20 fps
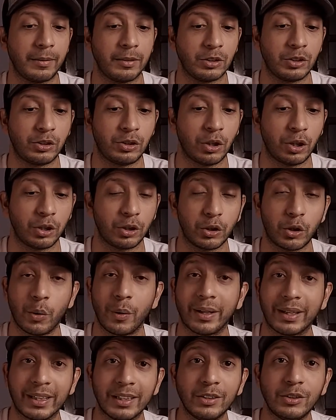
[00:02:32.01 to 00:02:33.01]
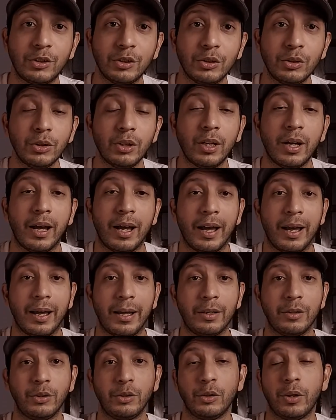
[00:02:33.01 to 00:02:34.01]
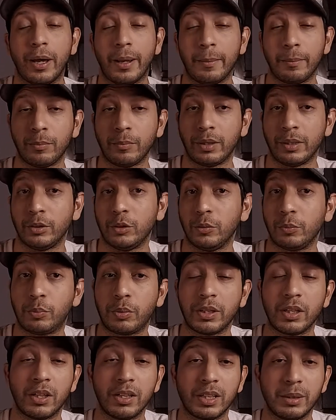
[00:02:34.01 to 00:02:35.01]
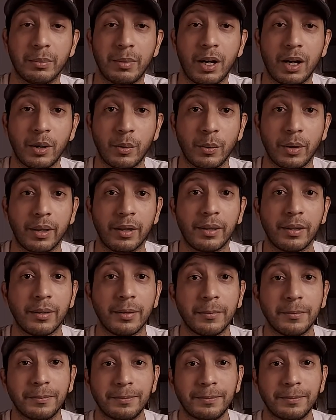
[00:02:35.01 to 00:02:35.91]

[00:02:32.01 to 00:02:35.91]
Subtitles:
start going into and do print on demand with.